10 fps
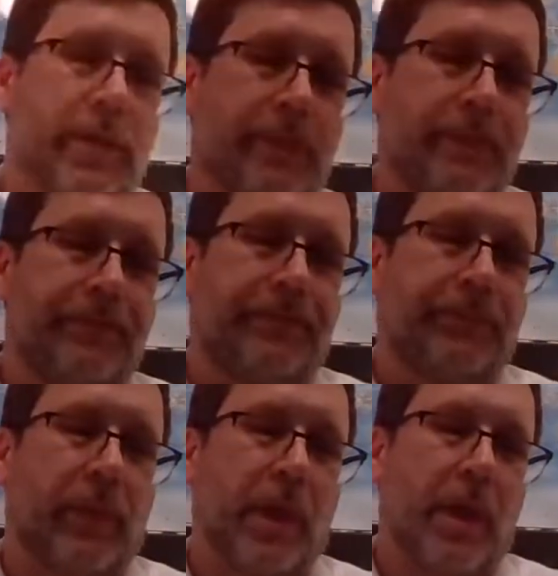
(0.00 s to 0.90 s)
though.
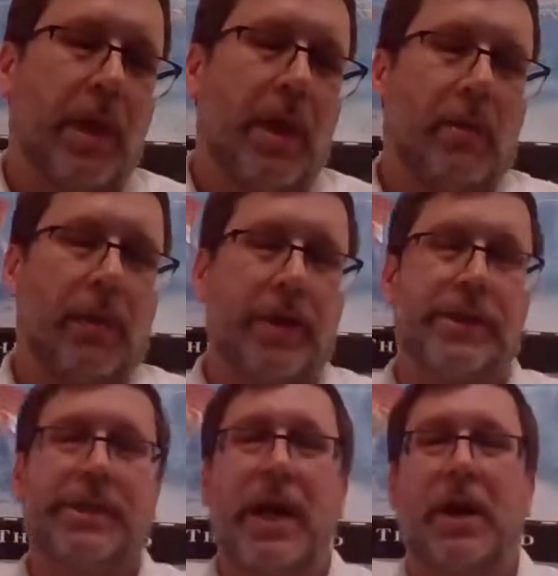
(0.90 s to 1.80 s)
We're going to
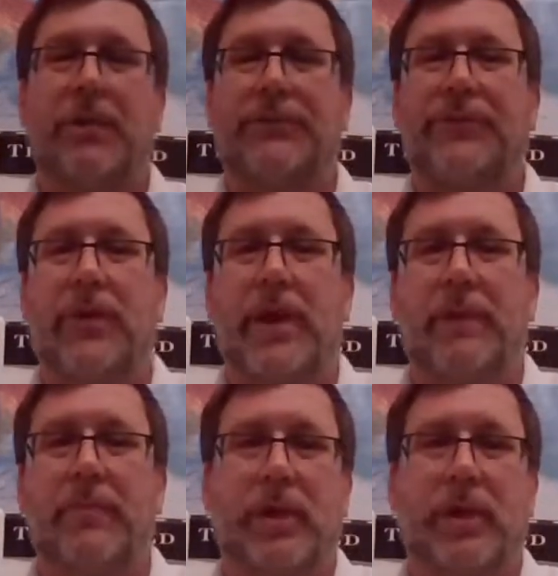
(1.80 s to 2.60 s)
solve for M.